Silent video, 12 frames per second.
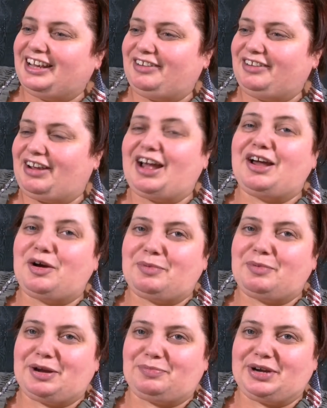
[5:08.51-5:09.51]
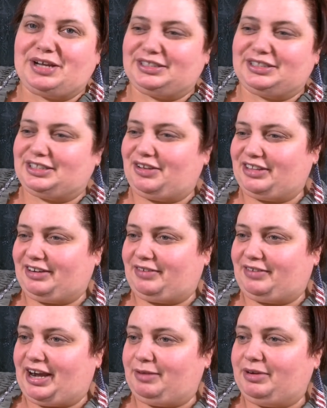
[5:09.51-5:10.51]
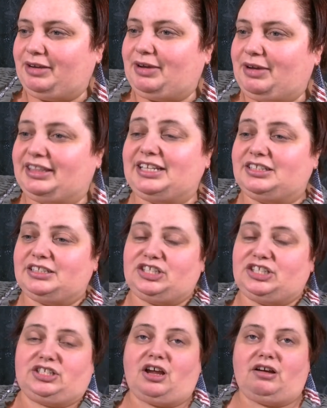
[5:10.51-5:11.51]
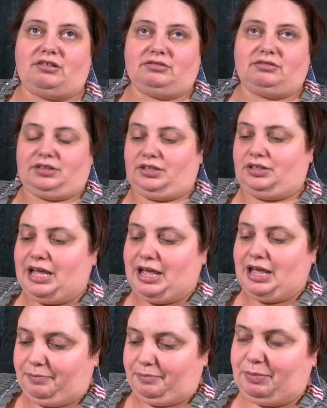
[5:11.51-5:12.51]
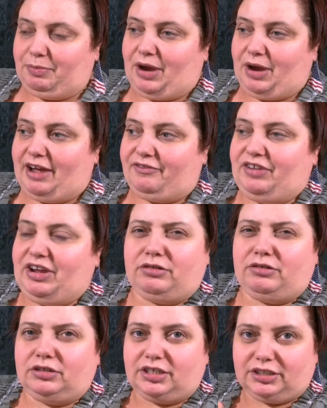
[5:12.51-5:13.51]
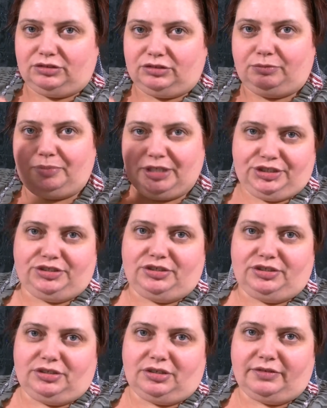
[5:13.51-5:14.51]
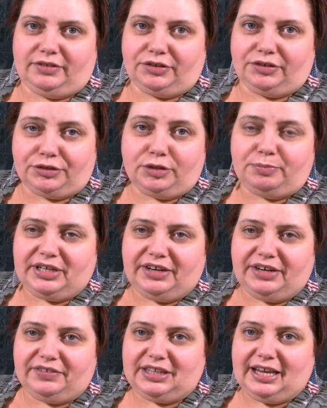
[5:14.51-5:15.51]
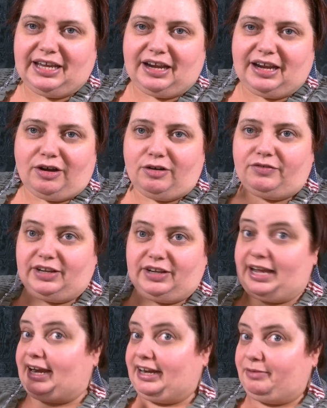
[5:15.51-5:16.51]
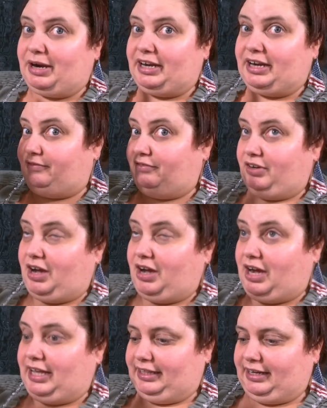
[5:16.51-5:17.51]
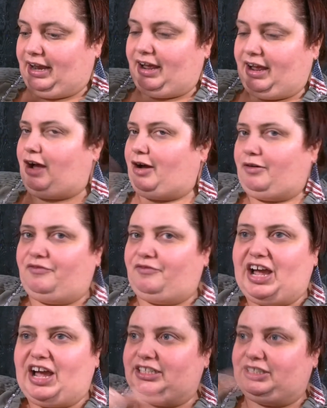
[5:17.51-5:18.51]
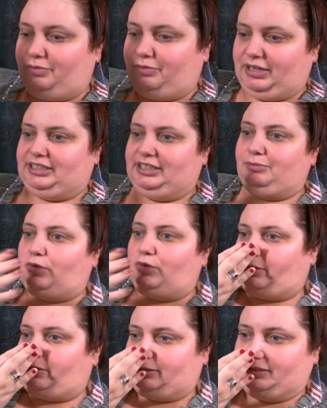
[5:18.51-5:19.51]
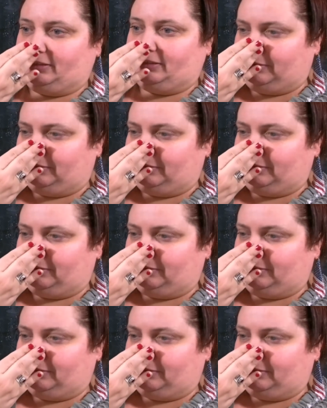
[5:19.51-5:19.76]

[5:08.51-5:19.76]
Anyway, I hope I pronounced all that right. But anyway, these are just all the people I found looking through pictures of the group and everything. I hopefully I got everybody. If not, then I, I'll find you when I see more